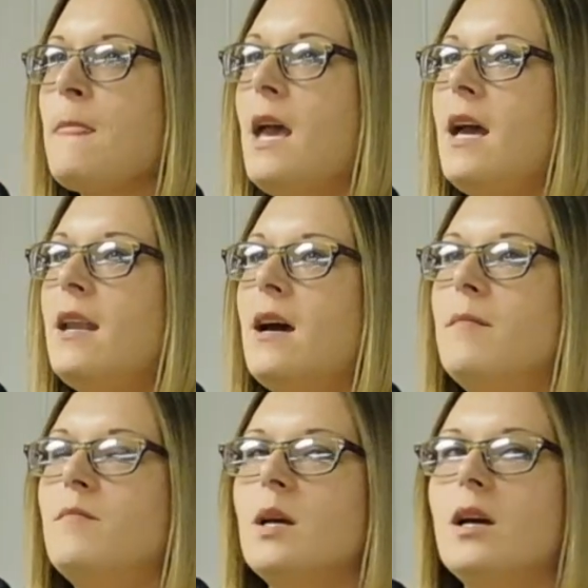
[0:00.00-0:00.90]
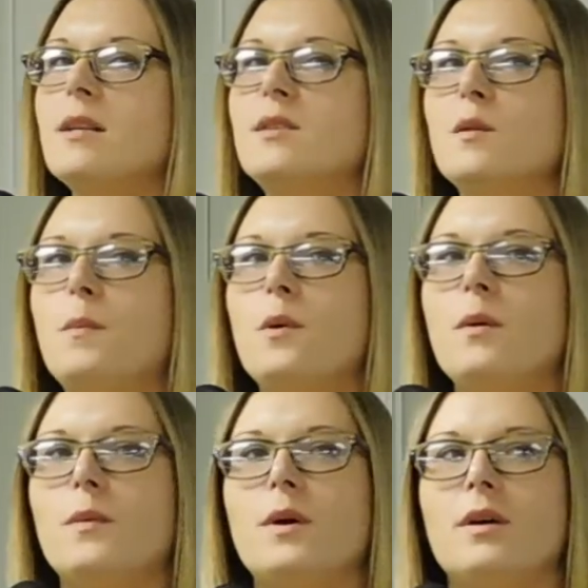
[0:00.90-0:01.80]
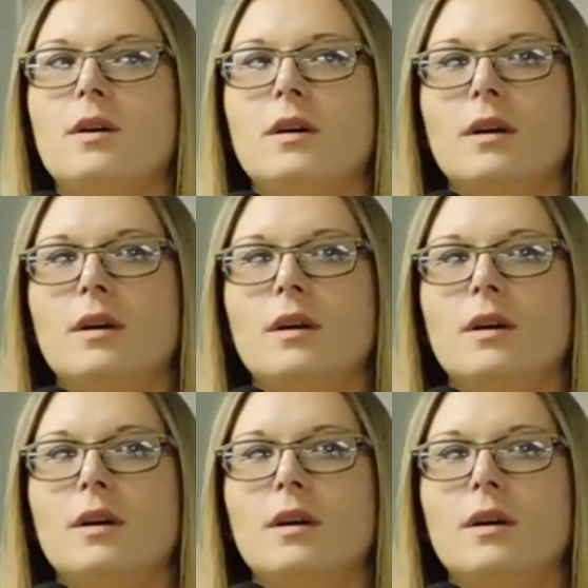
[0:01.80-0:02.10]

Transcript: and it got to the point where